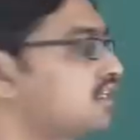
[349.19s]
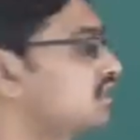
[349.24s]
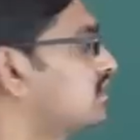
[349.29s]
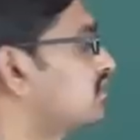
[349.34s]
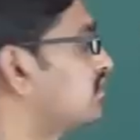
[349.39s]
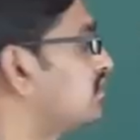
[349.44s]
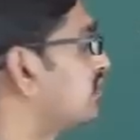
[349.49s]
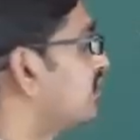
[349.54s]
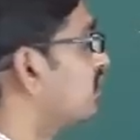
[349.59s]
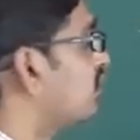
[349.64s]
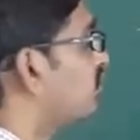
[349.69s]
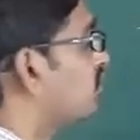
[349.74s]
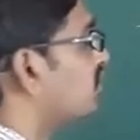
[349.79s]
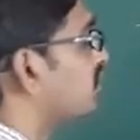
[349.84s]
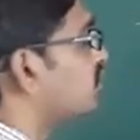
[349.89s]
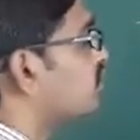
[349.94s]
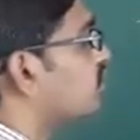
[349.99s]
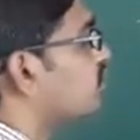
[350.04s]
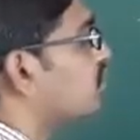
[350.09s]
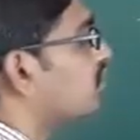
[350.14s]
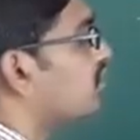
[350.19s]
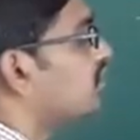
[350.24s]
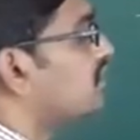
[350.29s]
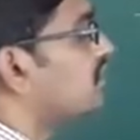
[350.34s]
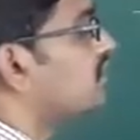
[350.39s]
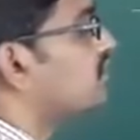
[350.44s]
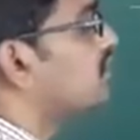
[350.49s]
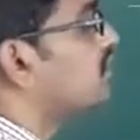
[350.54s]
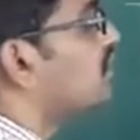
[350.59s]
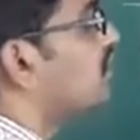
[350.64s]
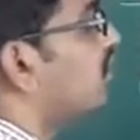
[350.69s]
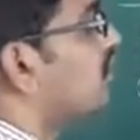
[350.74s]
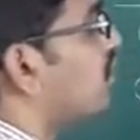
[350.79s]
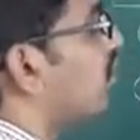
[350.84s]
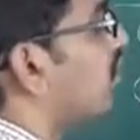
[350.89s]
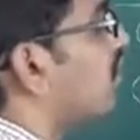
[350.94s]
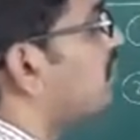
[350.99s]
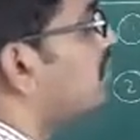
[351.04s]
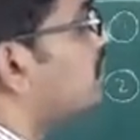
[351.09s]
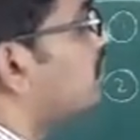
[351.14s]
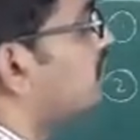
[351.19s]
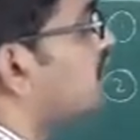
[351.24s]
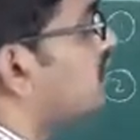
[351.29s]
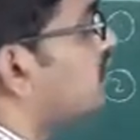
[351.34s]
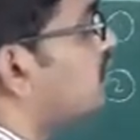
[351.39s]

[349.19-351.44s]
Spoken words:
The second one is OOP means object